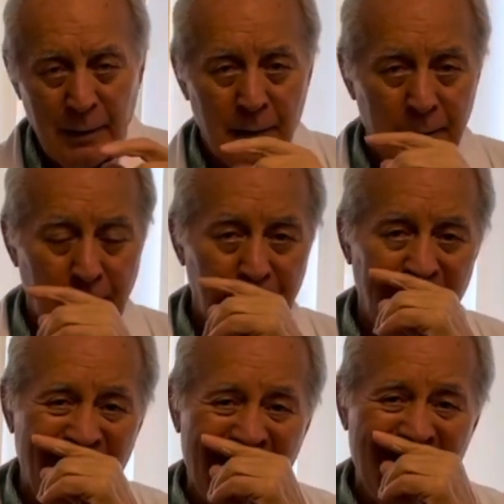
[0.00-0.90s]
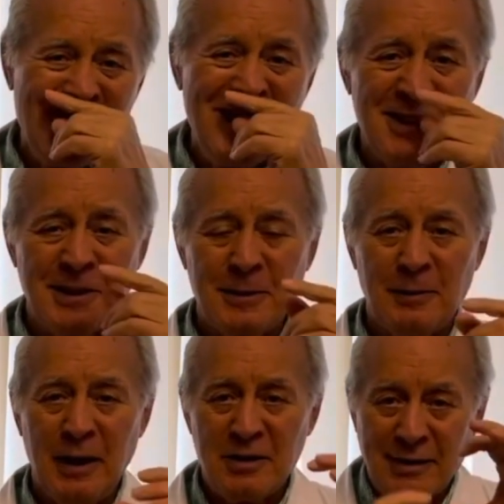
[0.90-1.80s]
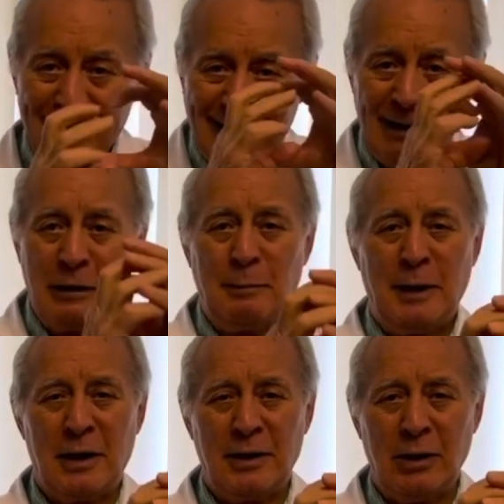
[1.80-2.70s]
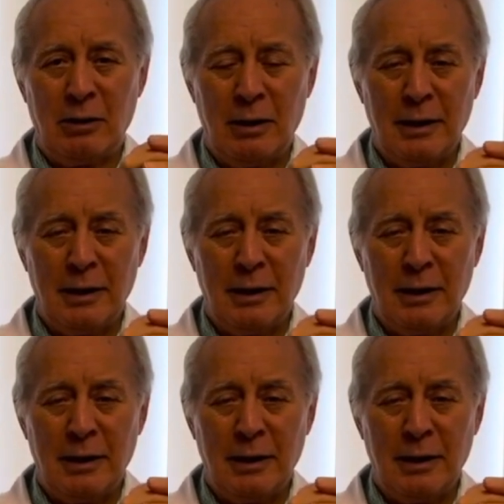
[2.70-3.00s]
Now, the iris is the colored part of the eye.